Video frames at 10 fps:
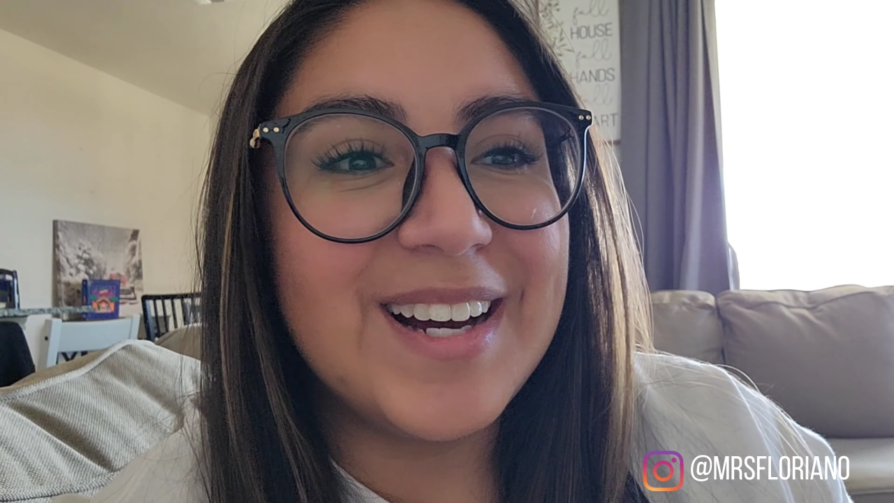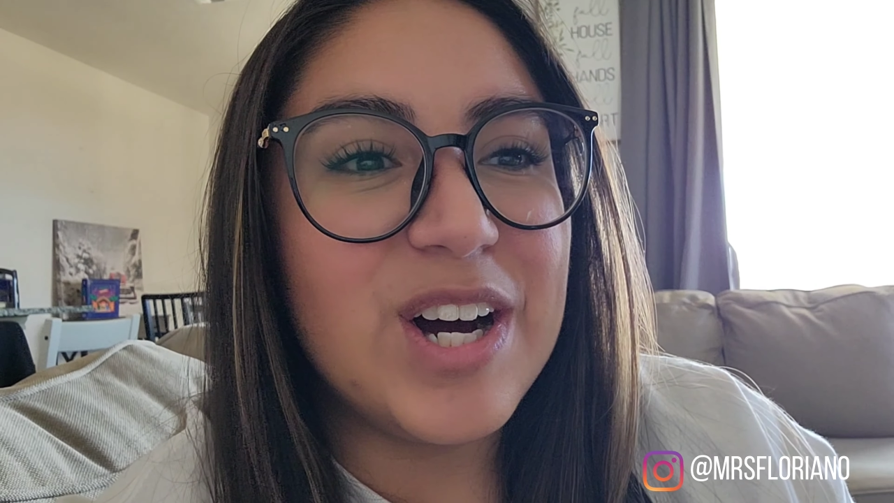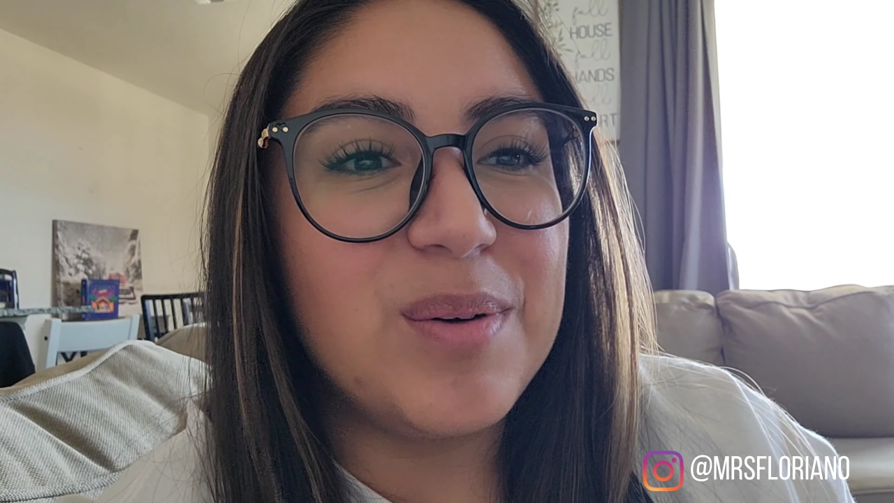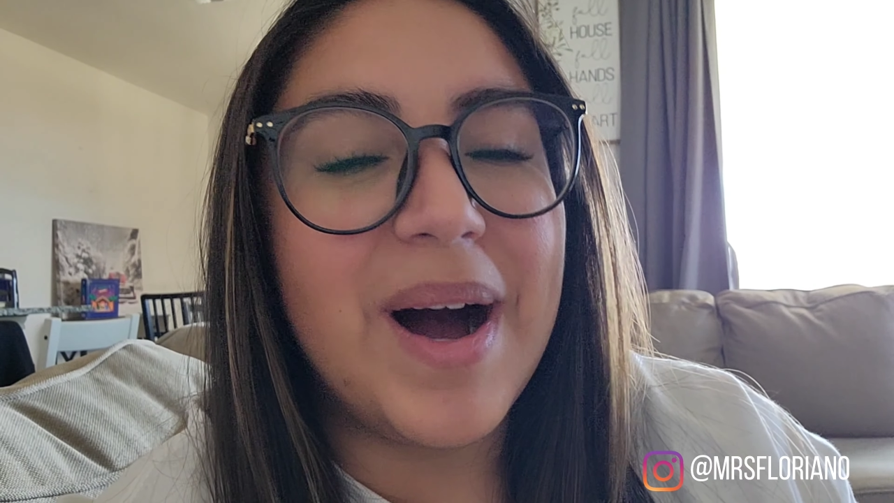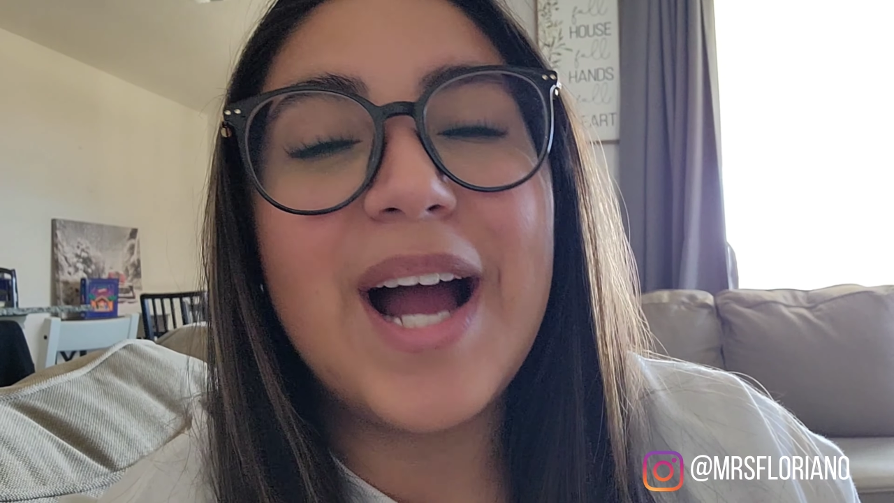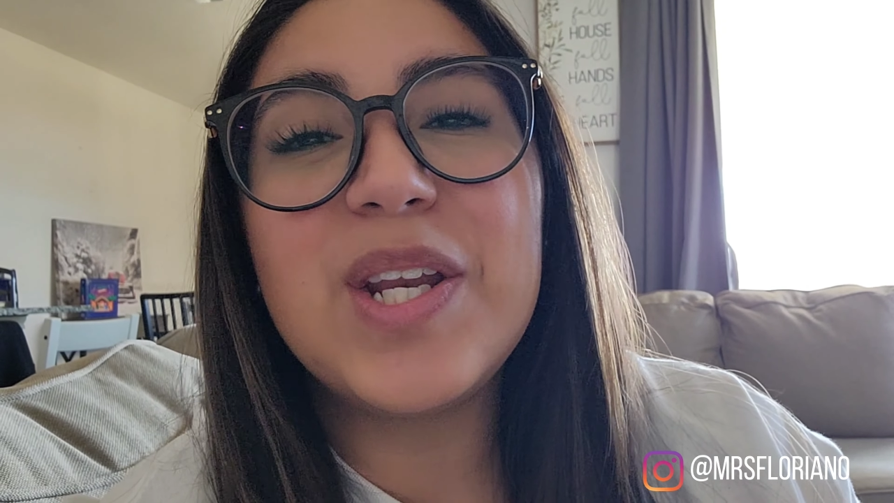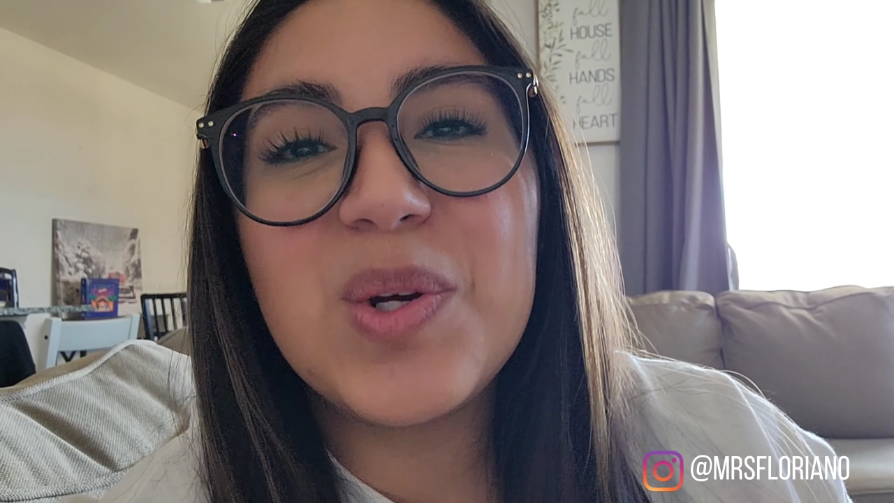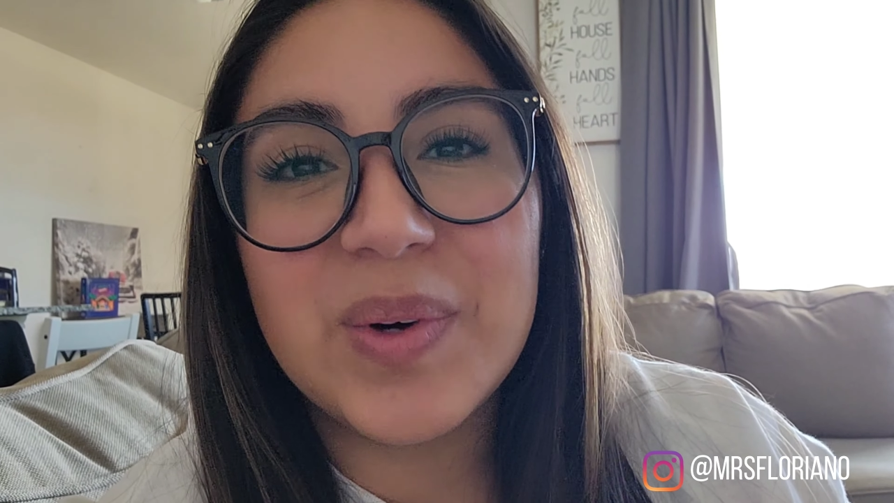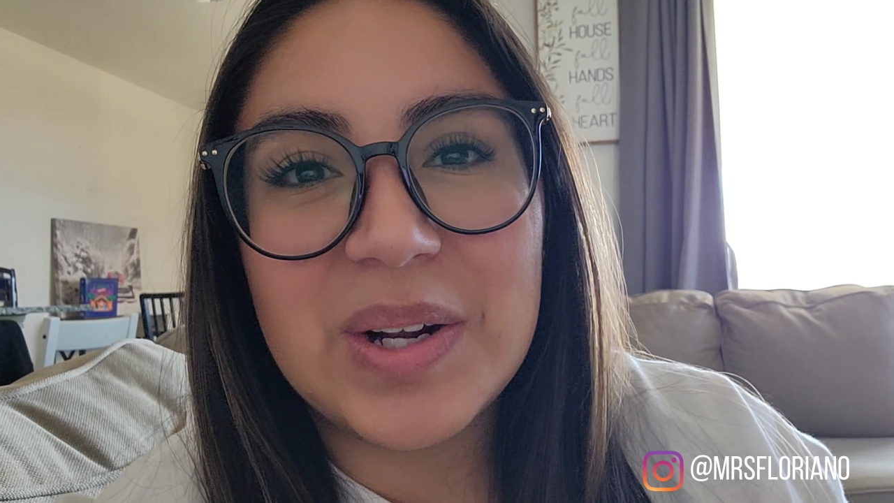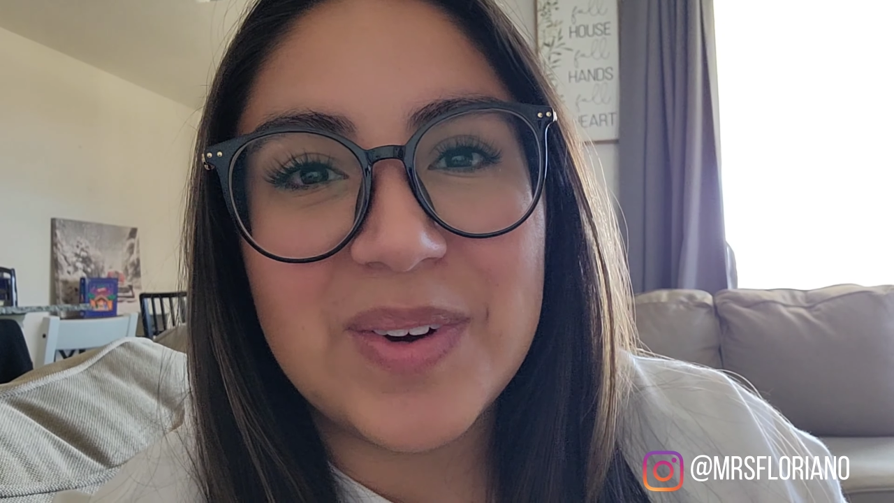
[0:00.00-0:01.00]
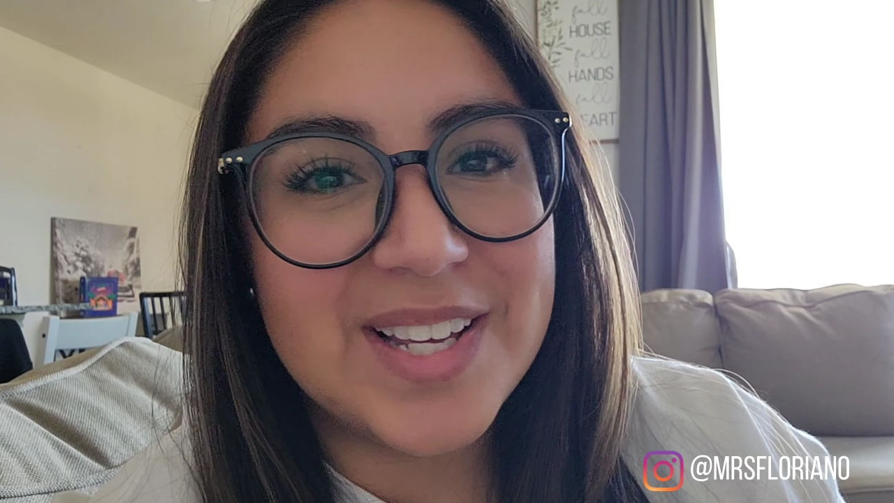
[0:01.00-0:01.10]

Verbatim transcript: Um, I knew what it